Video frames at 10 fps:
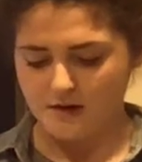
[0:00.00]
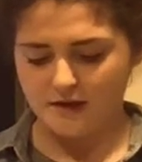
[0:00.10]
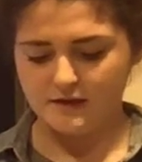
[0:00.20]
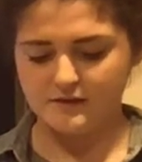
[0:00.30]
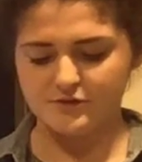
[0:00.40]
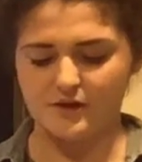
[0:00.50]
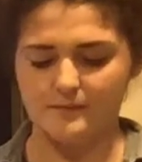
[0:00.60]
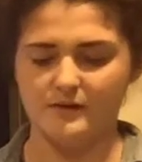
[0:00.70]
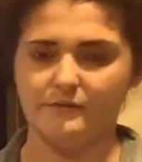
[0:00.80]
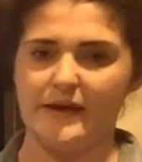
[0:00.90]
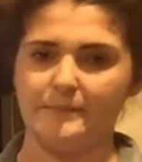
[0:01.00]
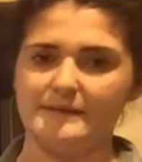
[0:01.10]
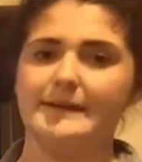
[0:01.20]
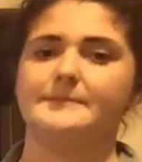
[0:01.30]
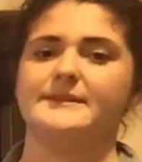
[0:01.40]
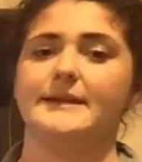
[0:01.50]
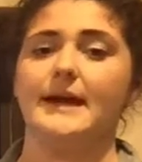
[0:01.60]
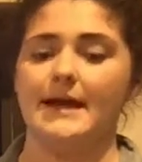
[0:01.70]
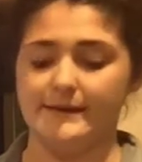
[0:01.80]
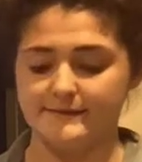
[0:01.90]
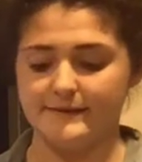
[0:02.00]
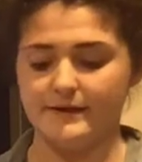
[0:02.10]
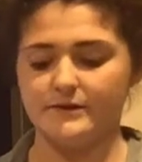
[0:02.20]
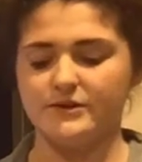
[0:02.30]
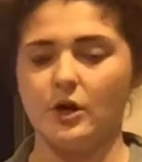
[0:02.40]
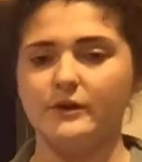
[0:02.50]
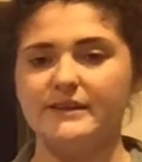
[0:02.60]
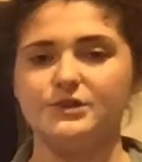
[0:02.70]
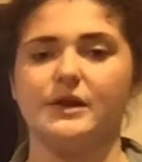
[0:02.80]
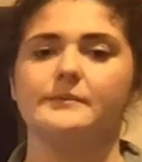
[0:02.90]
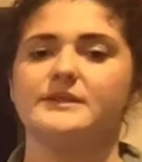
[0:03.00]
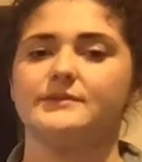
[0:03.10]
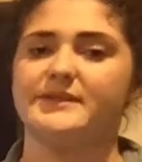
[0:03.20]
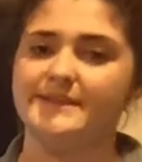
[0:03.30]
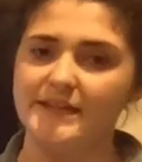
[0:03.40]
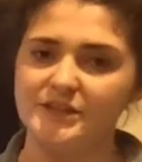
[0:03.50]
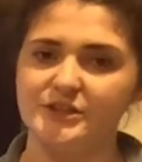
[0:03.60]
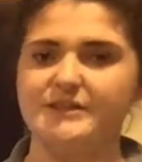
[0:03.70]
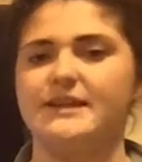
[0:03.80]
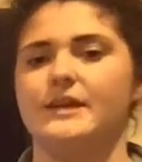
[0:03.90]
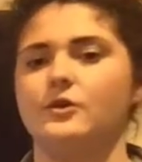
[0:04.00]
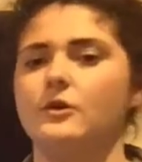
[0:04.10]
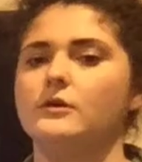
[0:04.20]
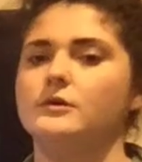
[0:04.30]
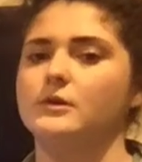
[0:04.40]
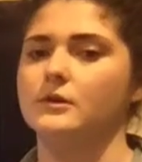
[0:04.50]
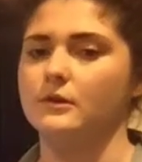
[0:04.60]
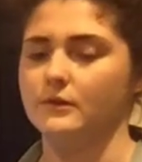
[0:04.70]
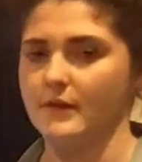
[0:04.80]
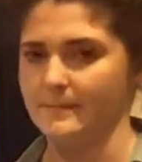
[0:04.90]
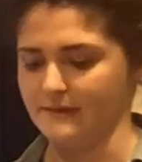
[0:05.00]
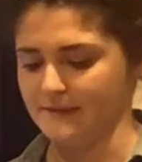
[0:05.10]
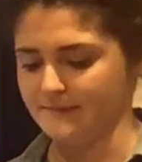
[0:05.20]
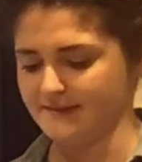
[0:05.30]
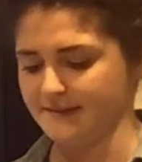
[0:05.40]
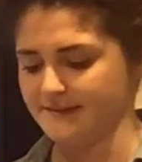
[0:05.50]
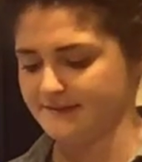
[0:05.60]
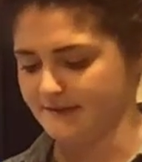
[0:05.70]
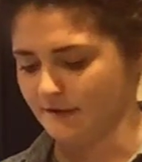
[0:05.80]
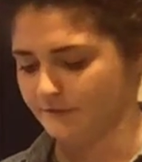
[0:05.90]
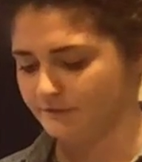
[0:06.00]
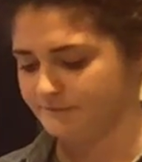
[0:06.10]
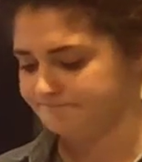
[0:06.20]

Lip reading: in the treatment of epilepsy, as there is only treatments for seizures and not epilepsy itself.